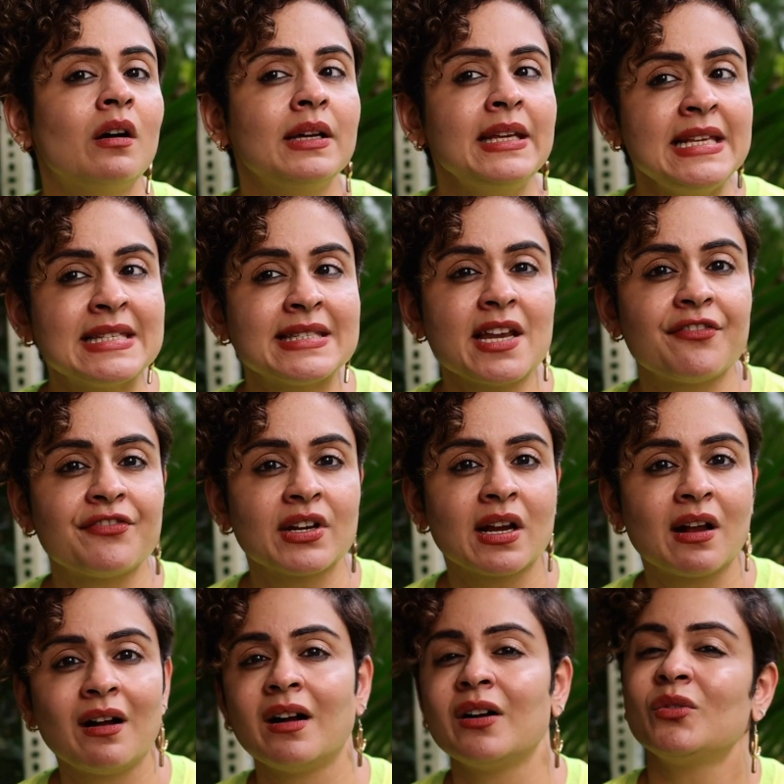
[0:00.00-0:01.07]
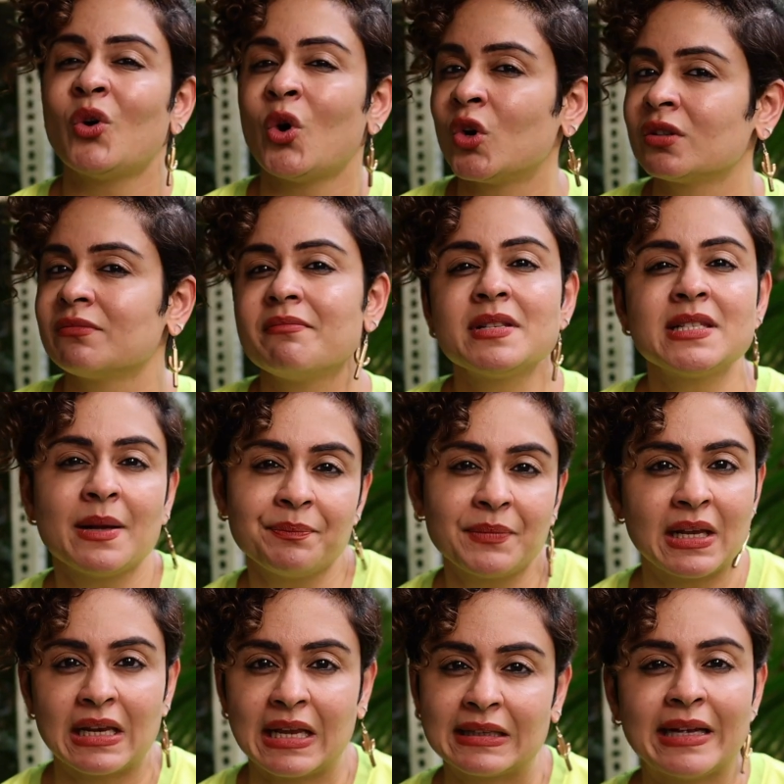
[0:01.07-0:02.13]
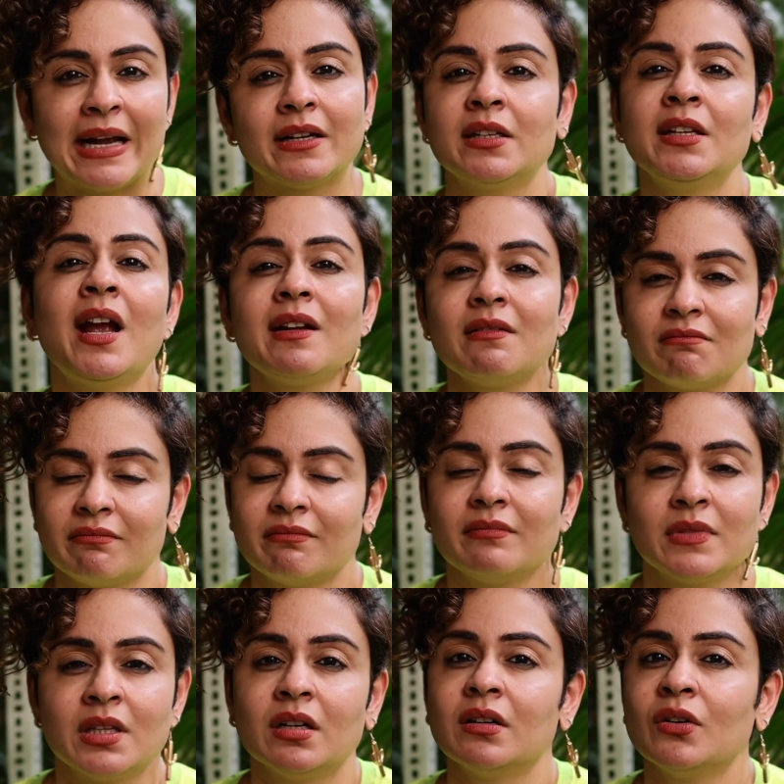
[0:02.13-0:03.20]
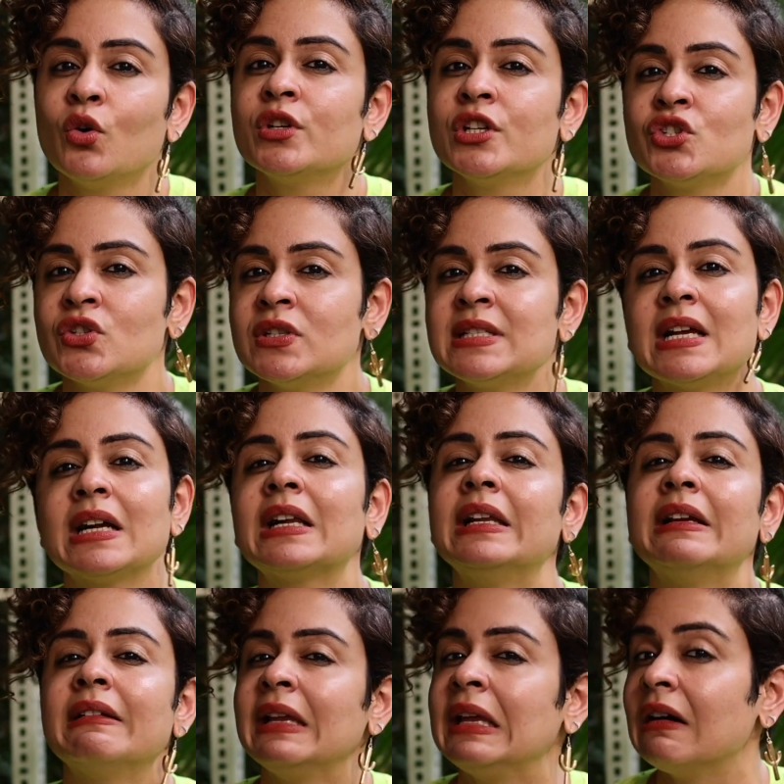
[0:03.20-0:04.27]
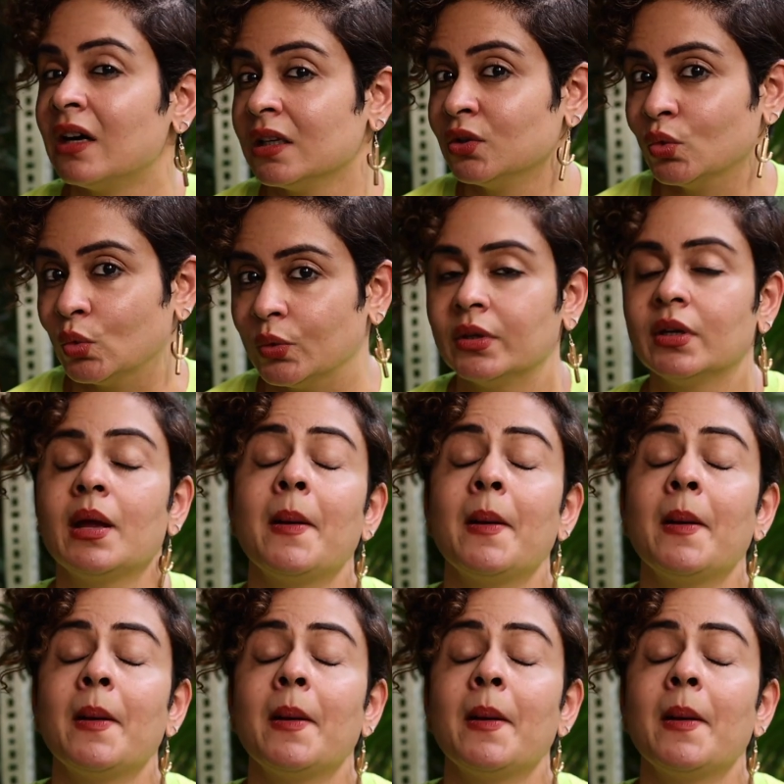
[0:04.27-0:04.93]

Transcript: East Africa or something like that. Yet the origins are clearly unknown.